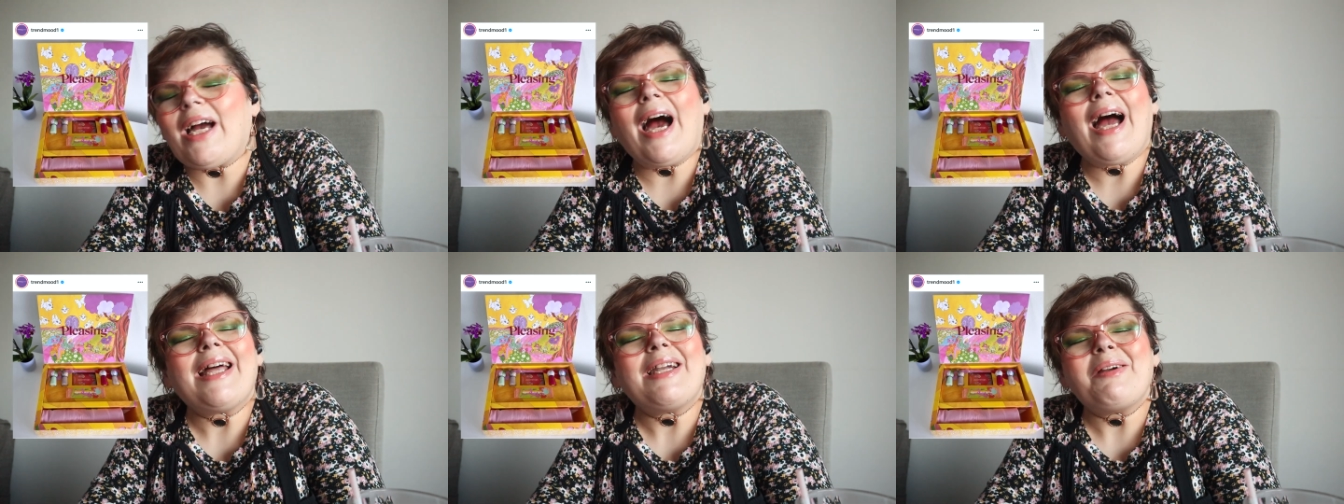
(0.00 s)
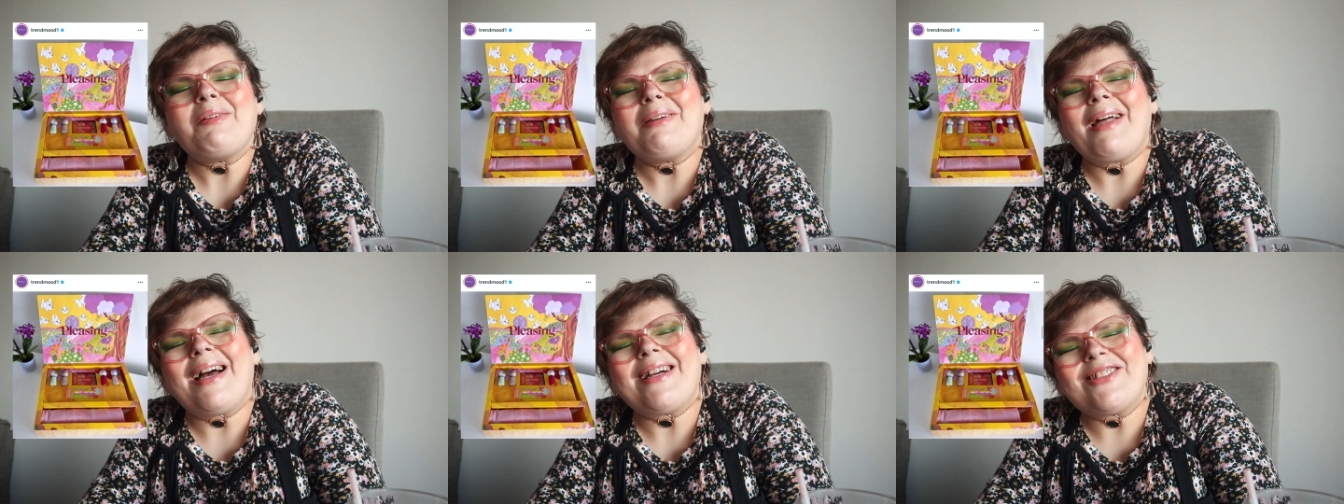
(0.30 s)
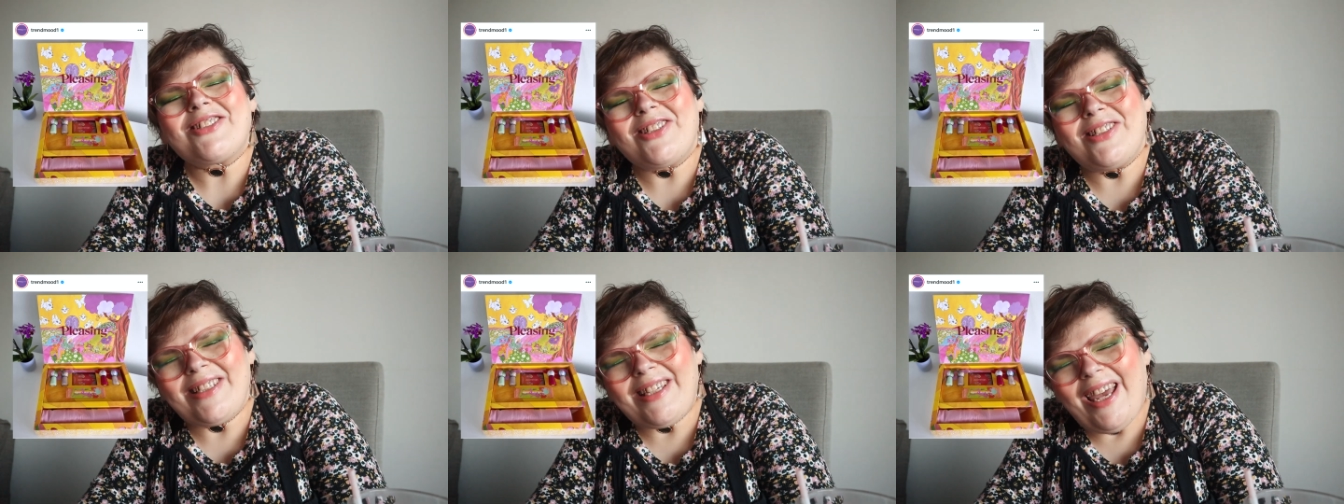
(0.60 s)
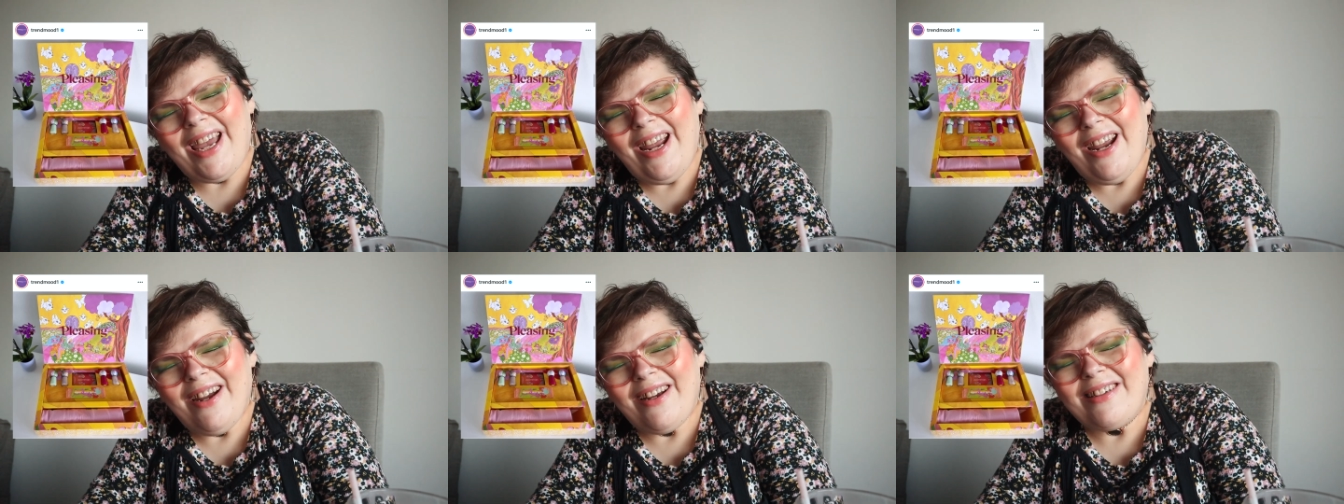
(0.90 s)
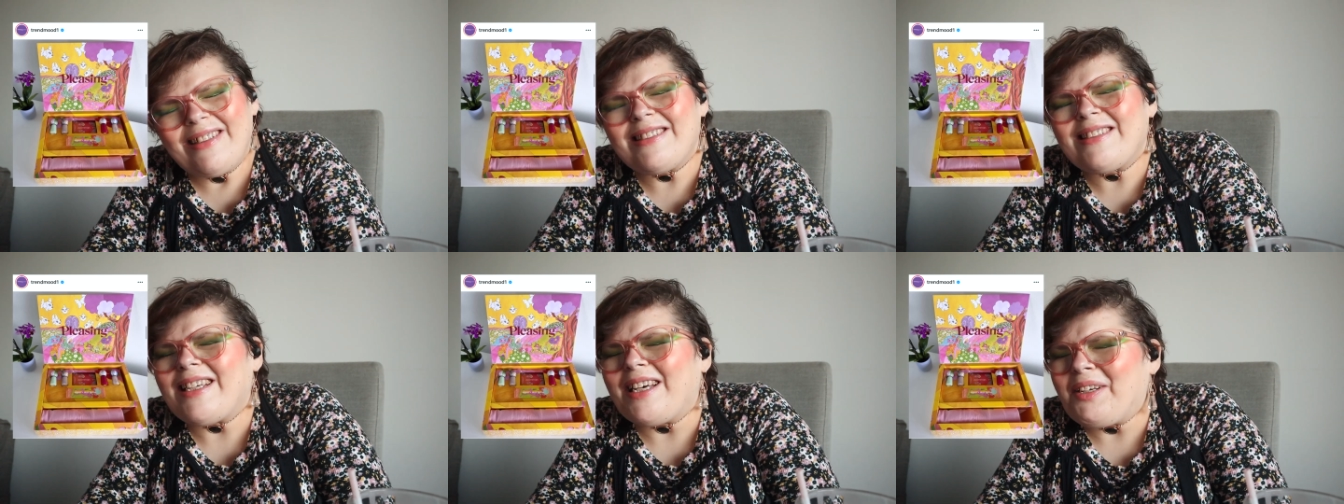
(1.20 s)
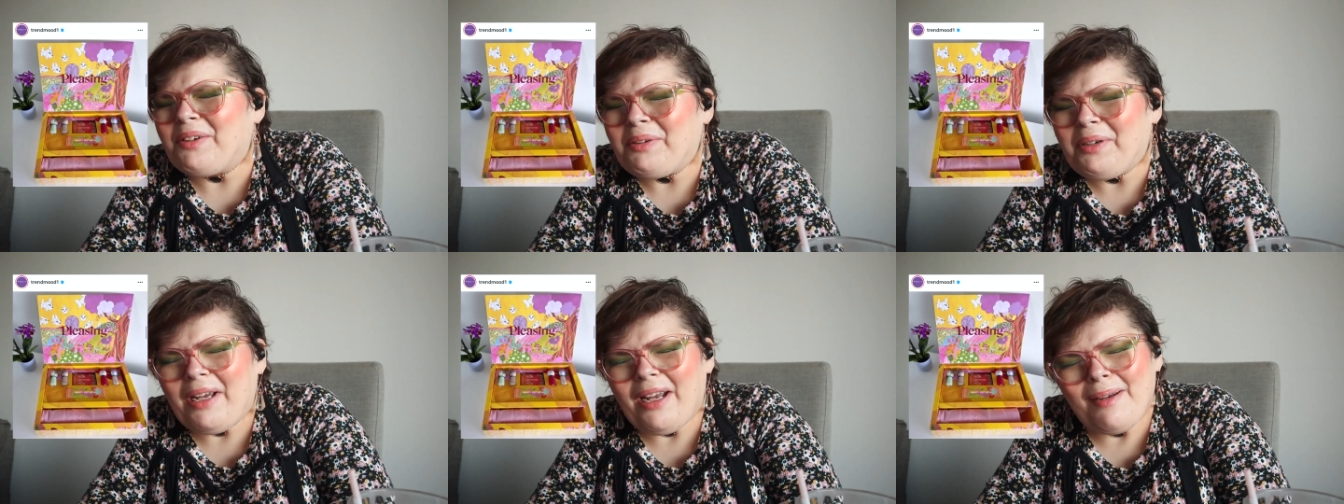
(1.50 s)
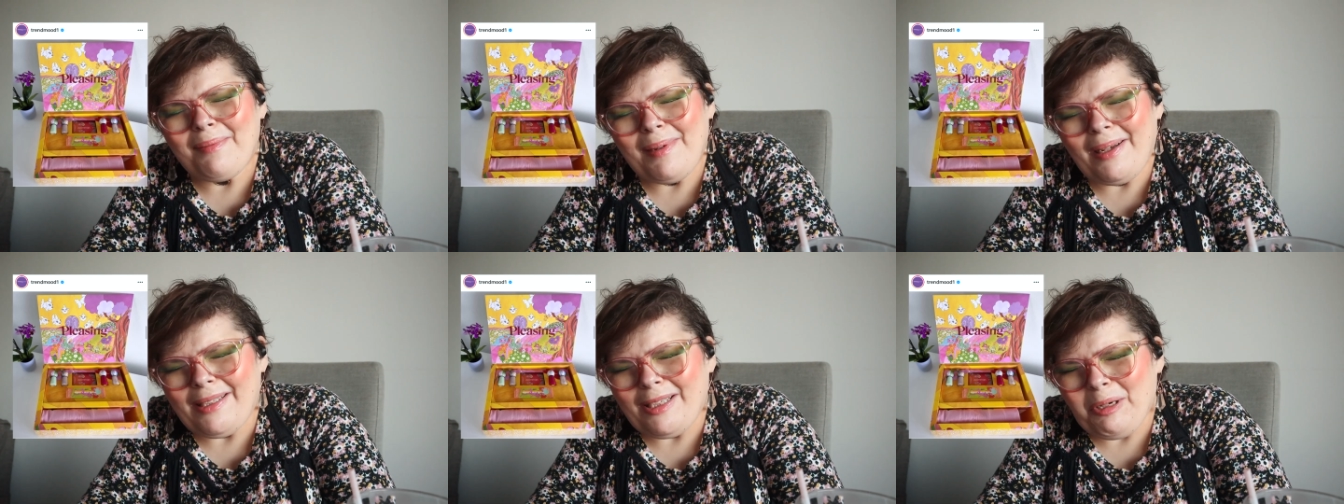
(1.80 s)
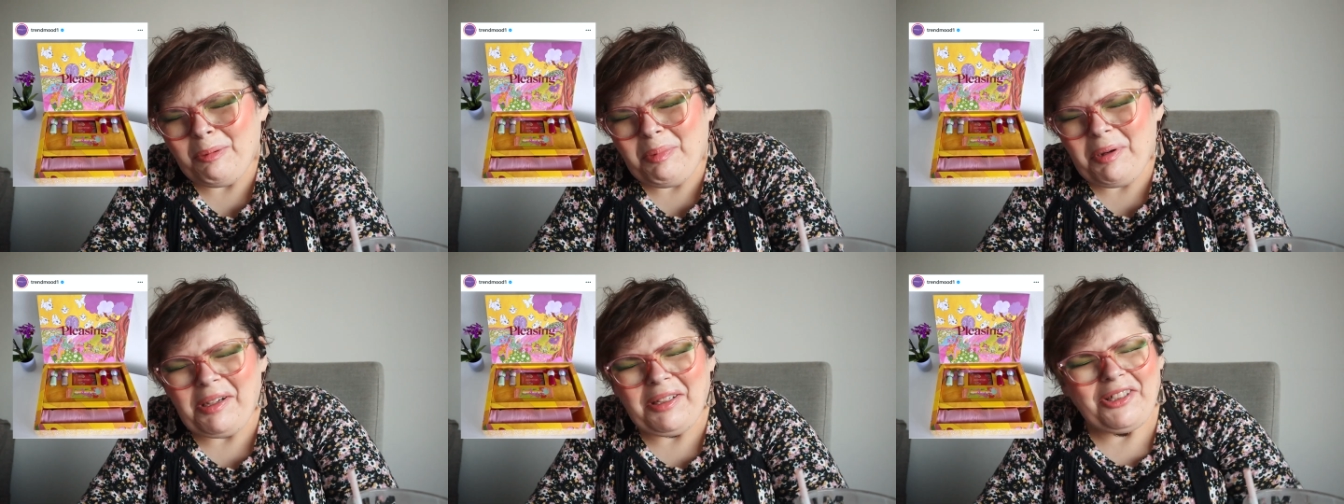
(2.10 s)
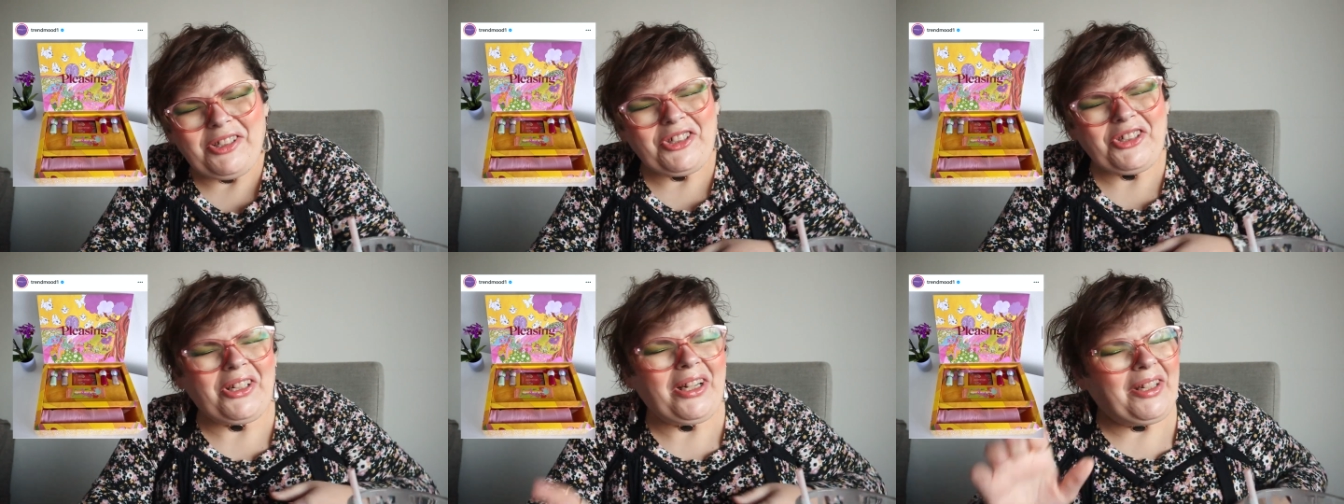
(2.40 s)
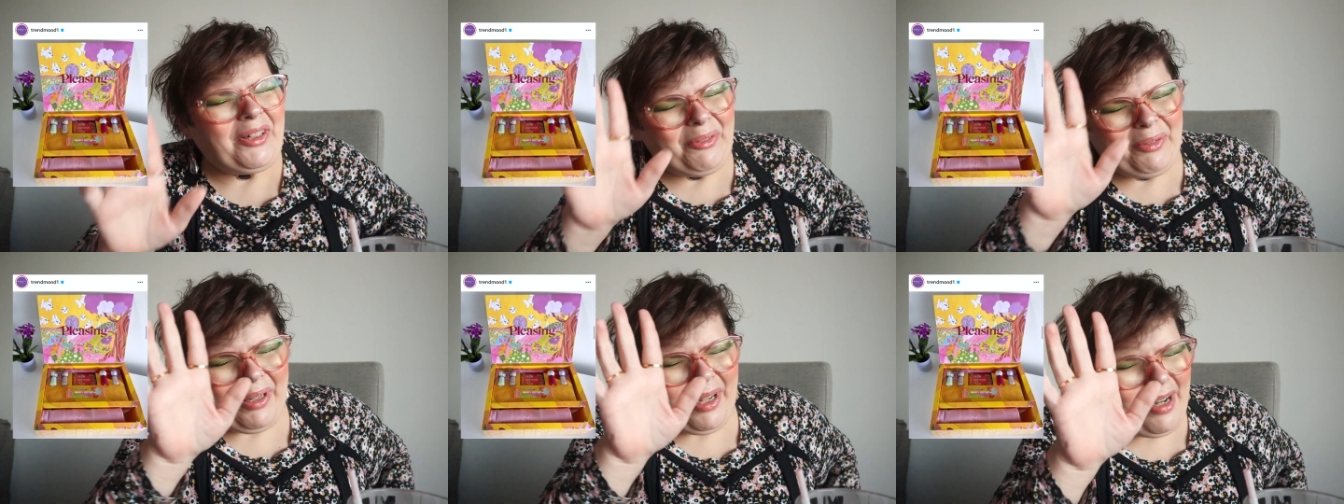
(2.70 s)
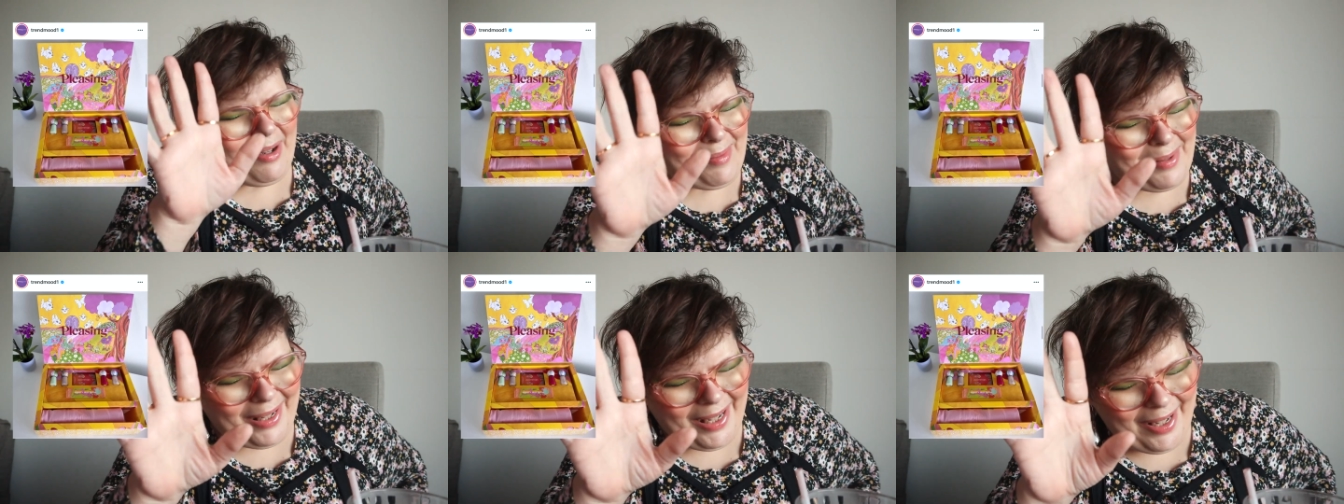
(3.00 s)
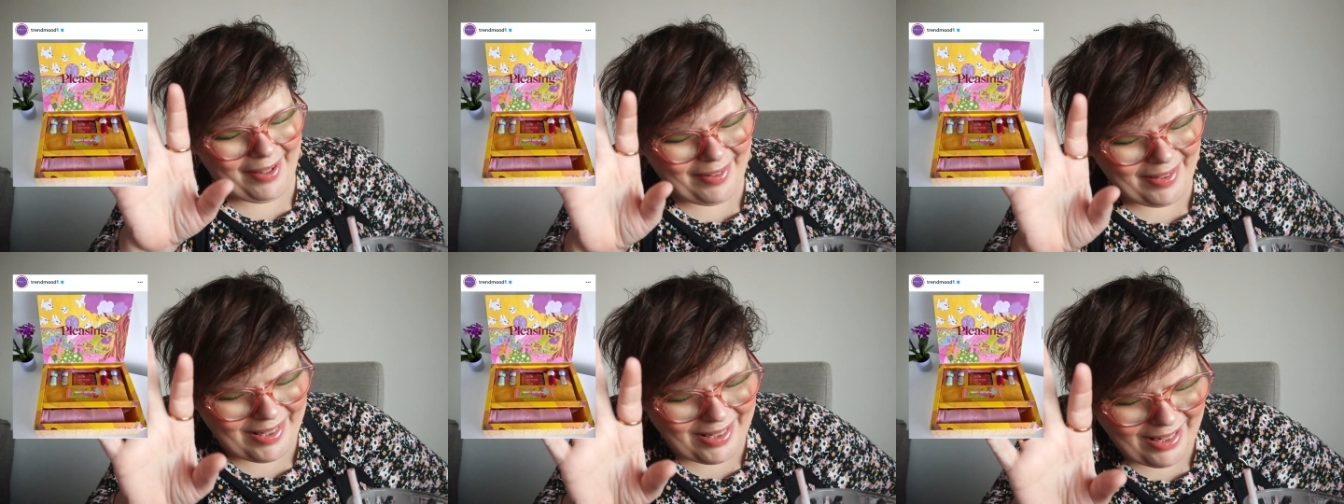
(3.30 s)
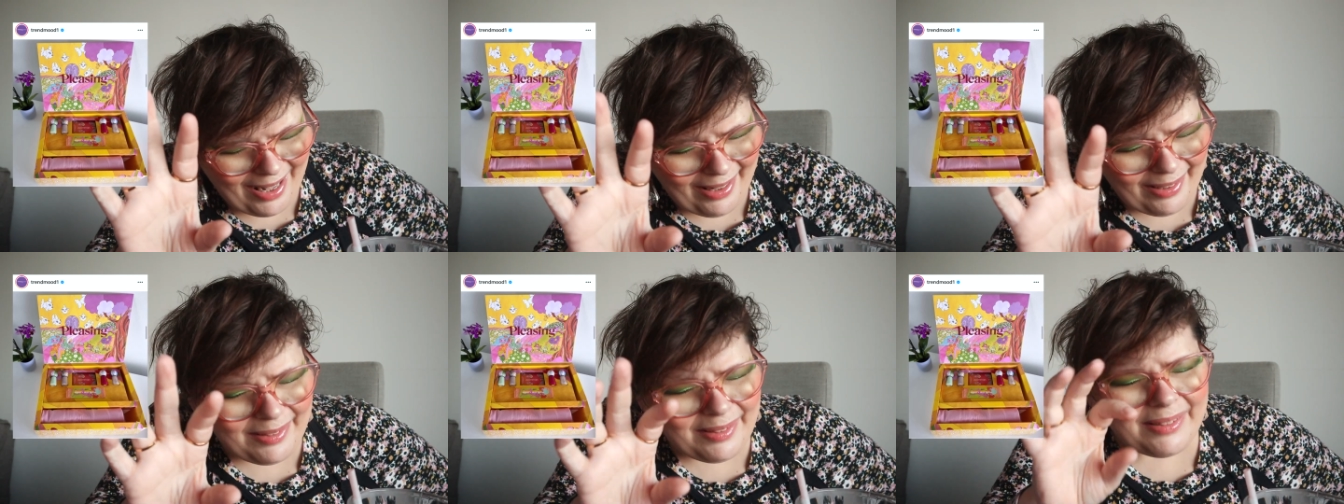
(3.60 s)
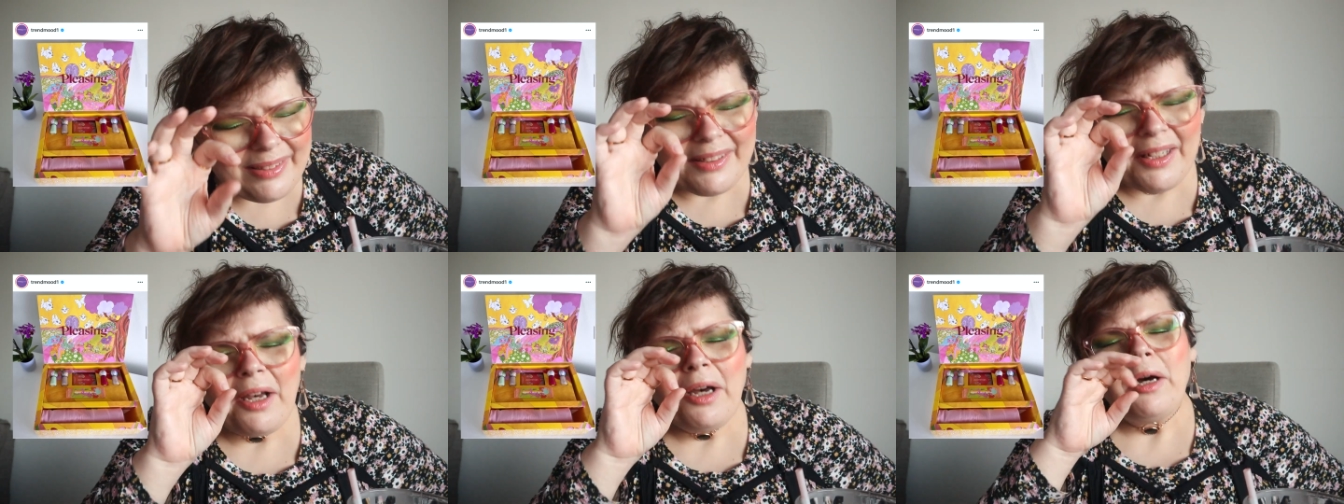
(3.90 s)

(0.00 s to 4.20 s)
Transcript: I don't actually care because I don't care about nail polish and I don't care about Harry Styles.